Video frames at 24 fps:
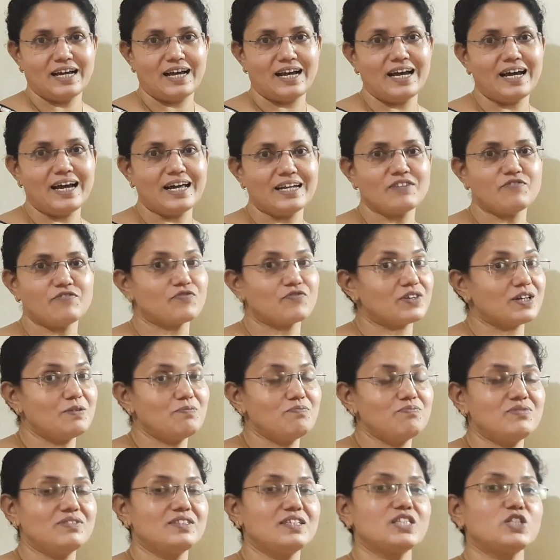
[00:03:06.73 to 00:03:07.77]
And
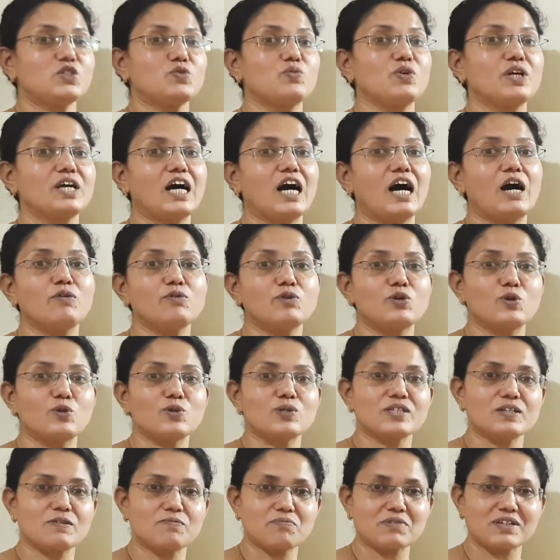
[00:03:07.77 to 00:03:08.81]
from this we have to
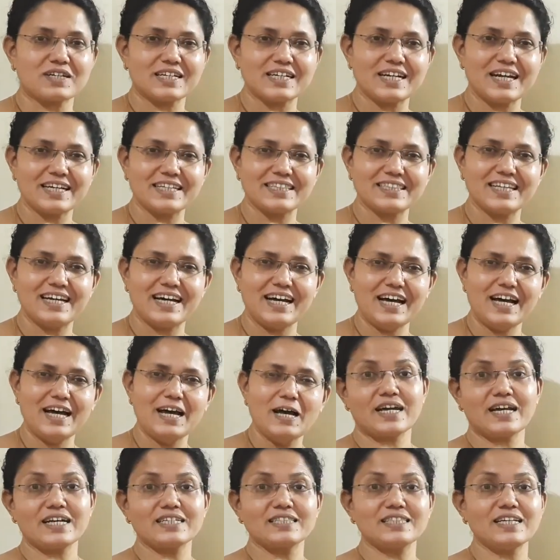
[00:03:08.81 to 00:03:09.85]
subtract
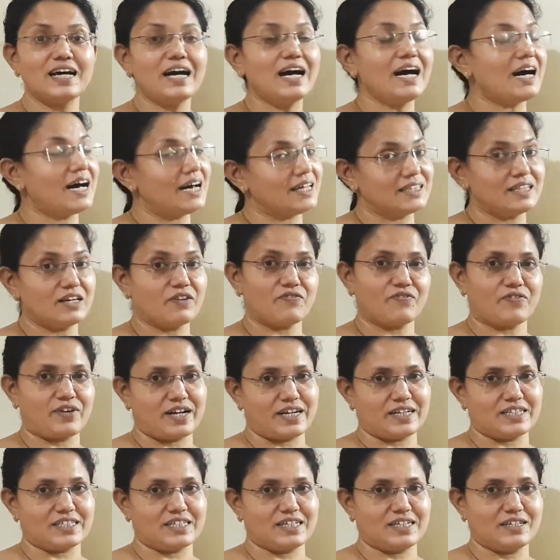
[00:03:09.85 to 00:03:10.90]
the other
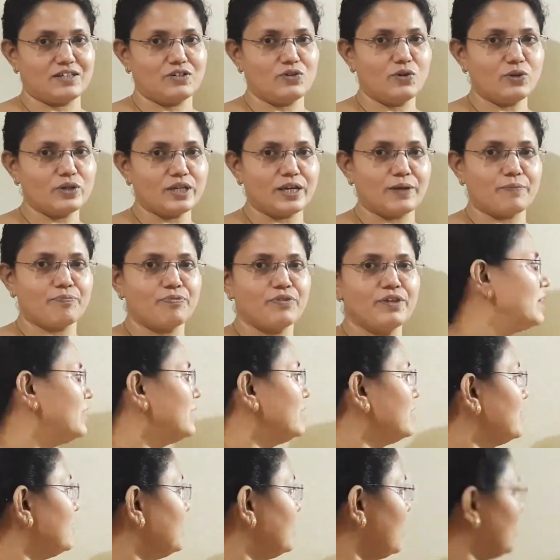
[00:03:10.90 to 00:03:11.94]
fraction.
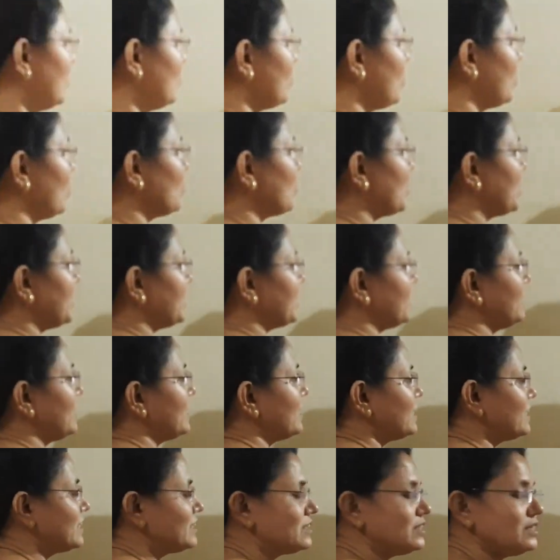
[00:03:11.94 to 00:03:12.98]
Okay. Now look
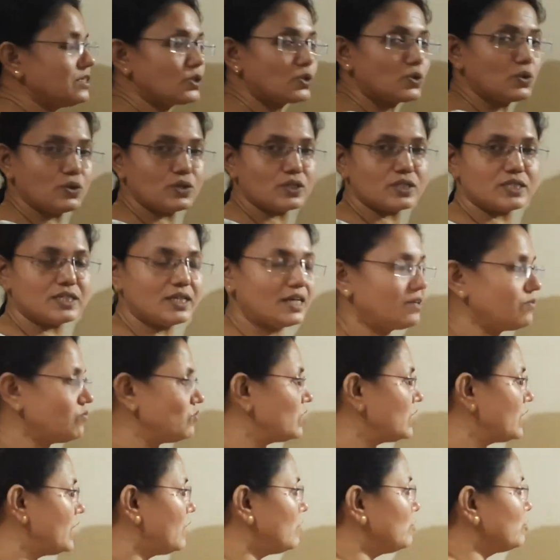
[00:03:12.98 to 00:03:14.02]
here. In this
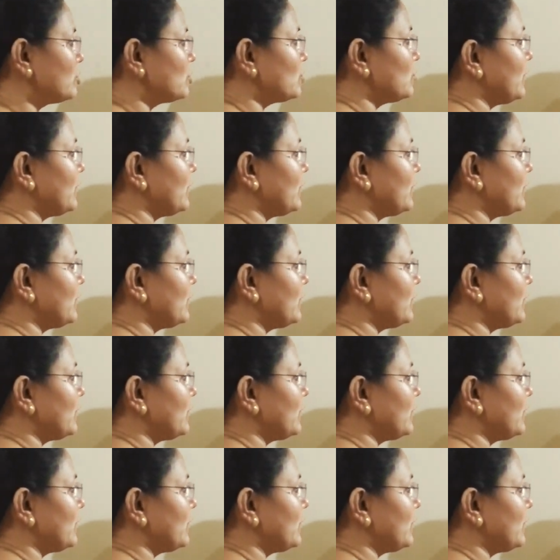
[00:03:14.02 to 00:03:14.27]
question we have